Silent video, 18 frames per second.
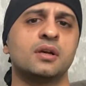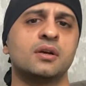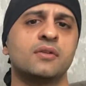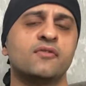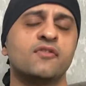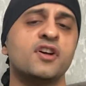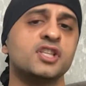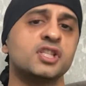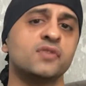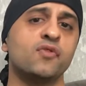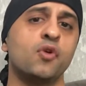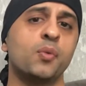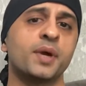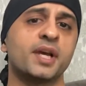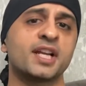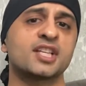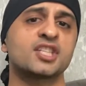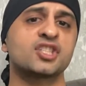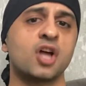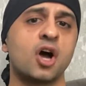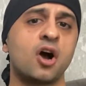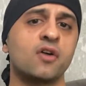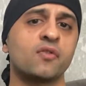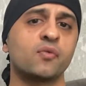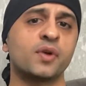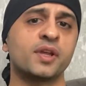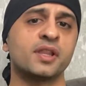First of all, we're going to start
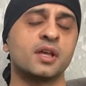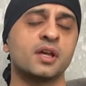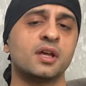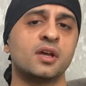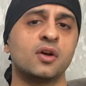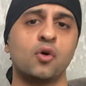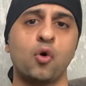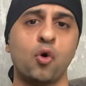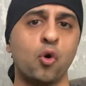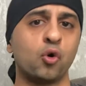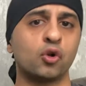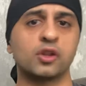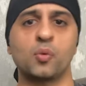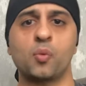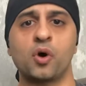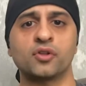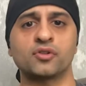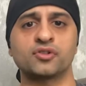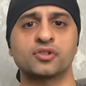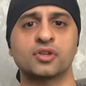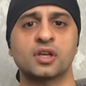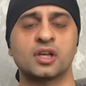off with all the ones.